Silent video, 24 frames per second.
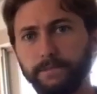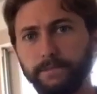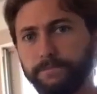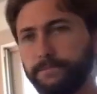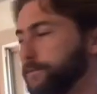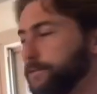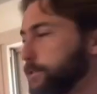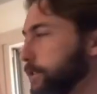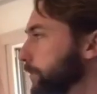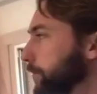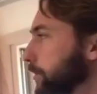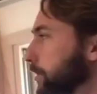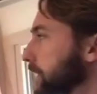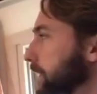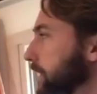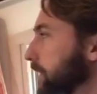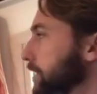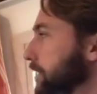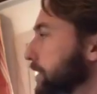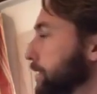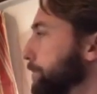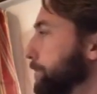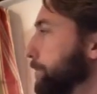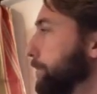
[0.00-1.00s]
So if you're looking at
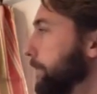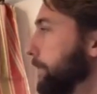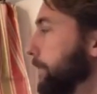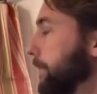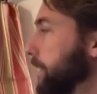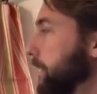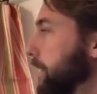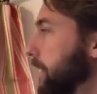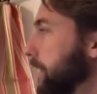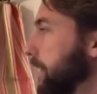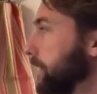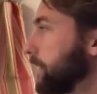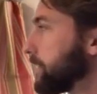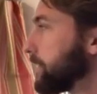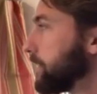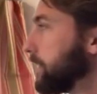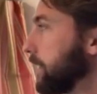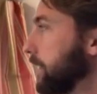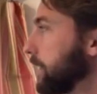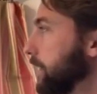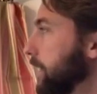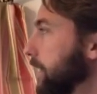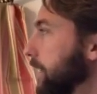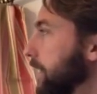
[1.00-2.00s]
this colors
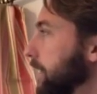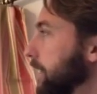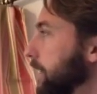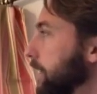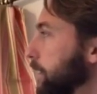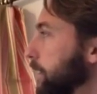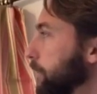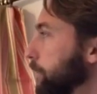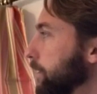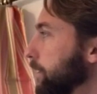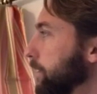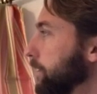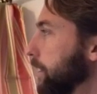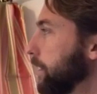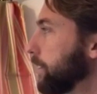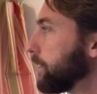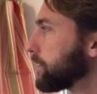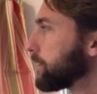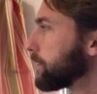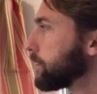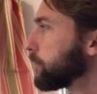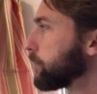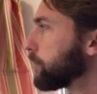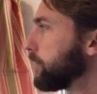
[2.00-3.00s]
here, what do you notice?
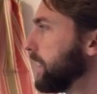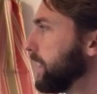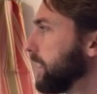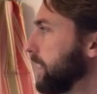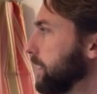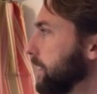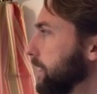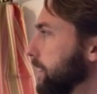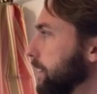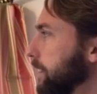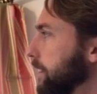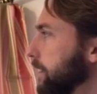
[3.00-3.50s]
Green.